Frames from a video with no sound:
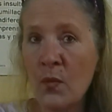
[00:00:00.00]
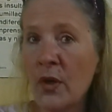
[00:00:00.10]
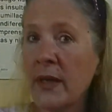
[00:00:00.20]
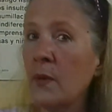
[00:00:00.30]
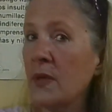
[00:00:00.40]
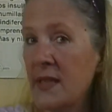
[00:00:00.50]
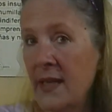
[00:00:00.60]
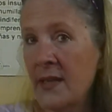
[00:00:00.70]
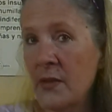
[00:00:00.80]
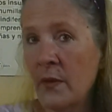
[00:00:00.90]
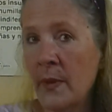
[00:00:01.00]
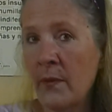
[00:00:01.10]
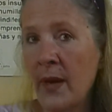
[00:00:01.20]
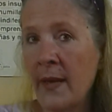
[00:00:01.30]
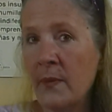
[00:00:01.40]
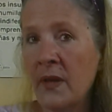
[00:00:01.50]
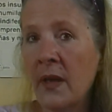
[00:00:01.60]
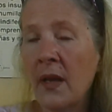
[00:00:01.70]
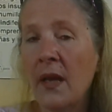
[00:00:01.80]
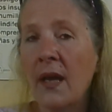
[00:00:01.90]
in working with teens who have been raped.
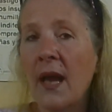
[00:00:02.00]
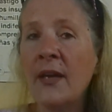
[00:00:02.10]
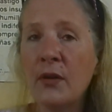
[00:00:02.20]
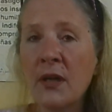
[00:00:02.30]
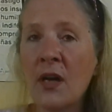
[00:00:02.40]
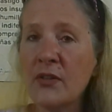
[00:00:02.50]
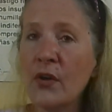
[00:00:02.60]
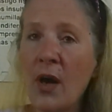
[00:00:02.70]
And you can also